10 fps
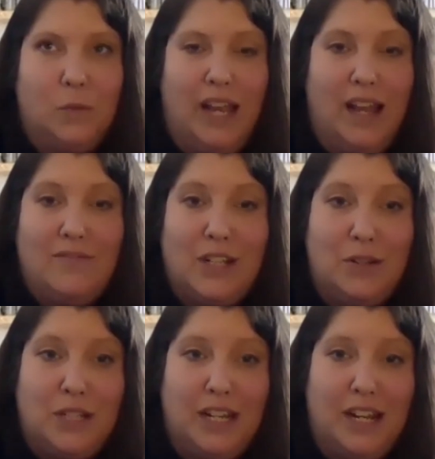we have
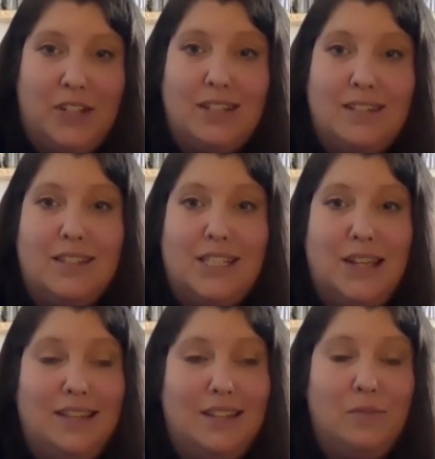negotiations,
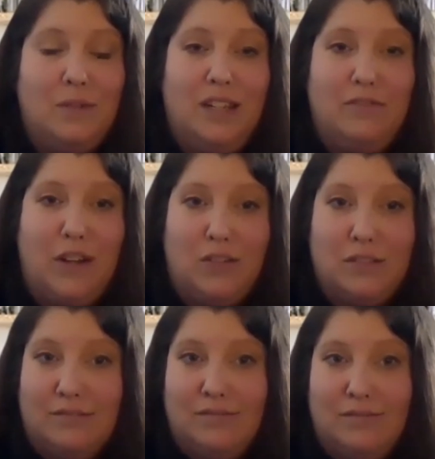and then we vote.